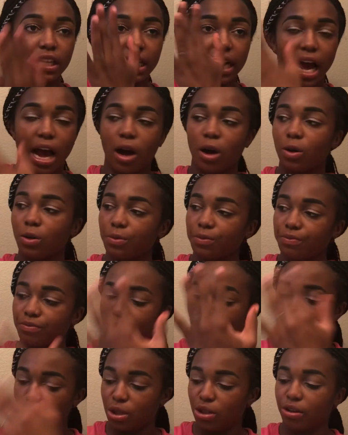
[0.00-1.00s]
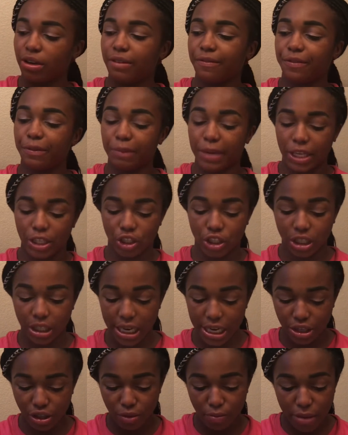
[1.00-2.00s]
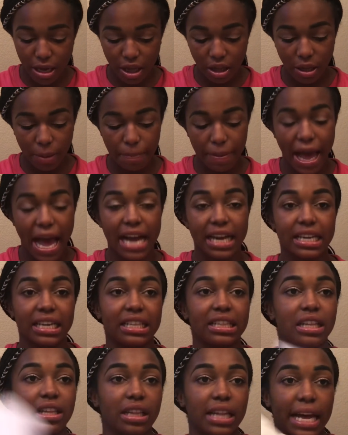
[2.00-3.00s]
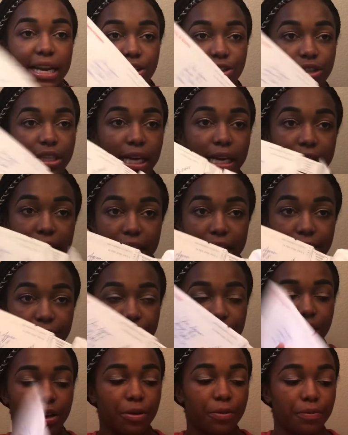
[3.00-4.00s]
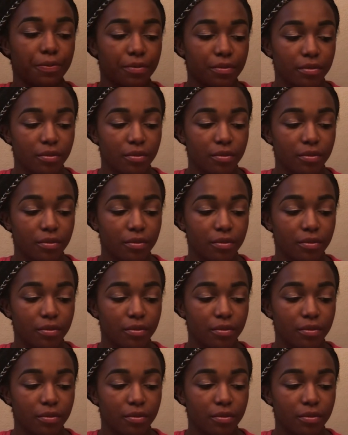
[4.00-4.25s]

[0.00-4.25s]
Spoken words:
it out with your information and you mail it back in the letter they gave you.